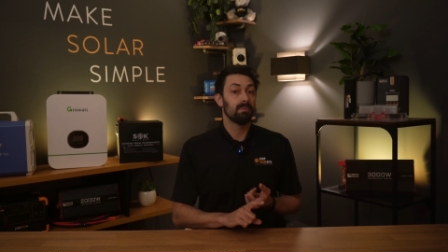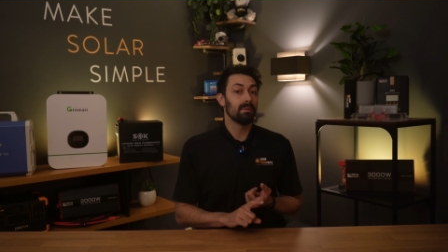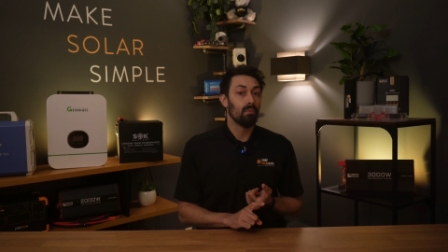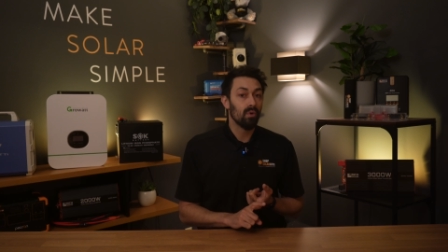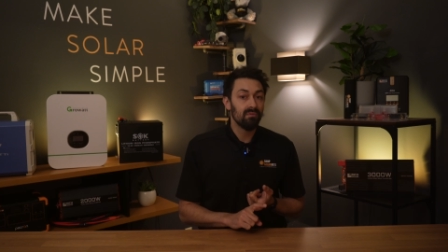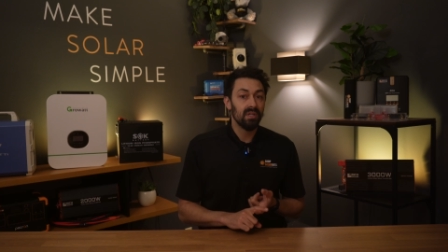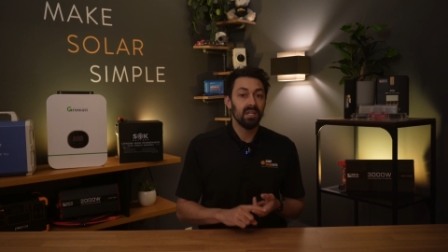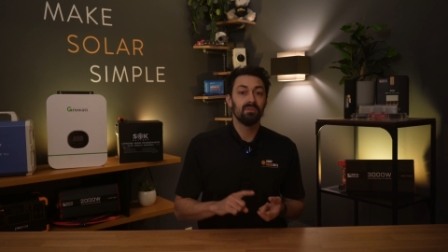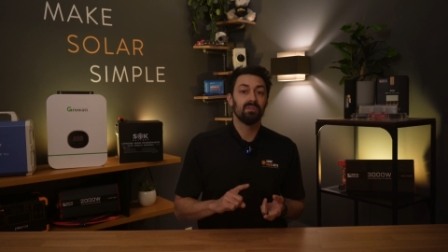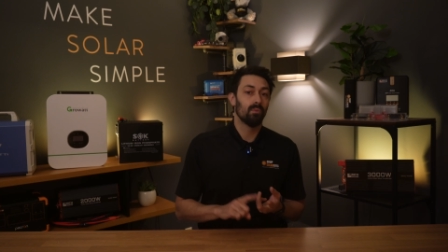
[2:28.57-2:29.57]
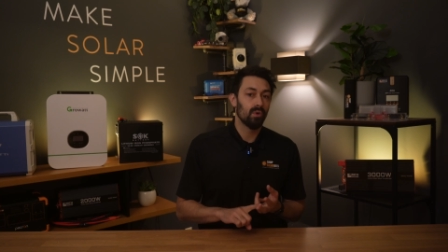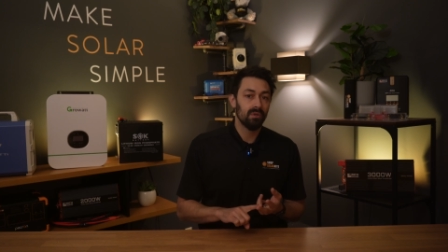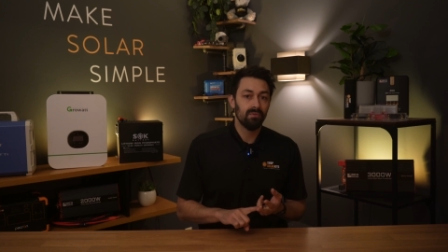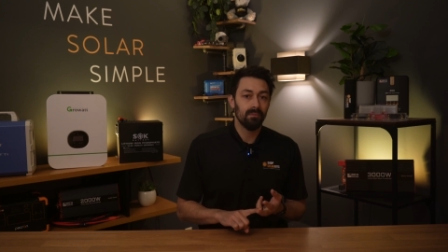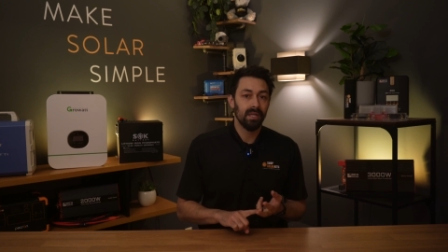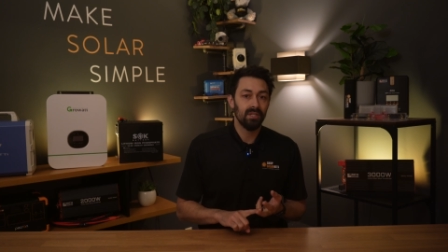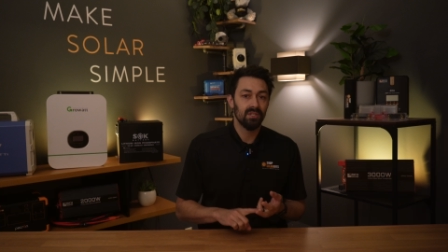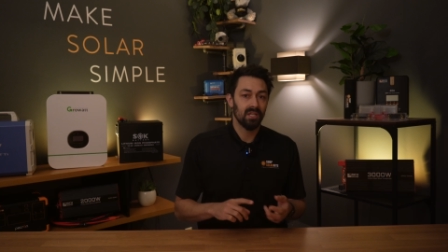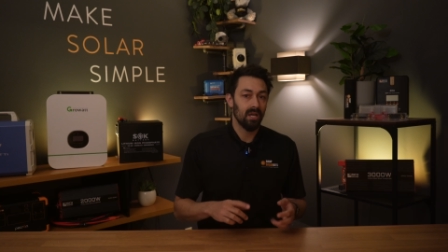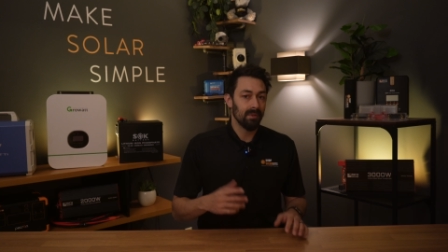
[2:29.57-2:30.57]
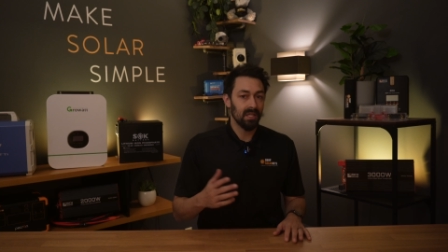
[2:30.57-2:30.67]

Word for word: be more videos and more information coming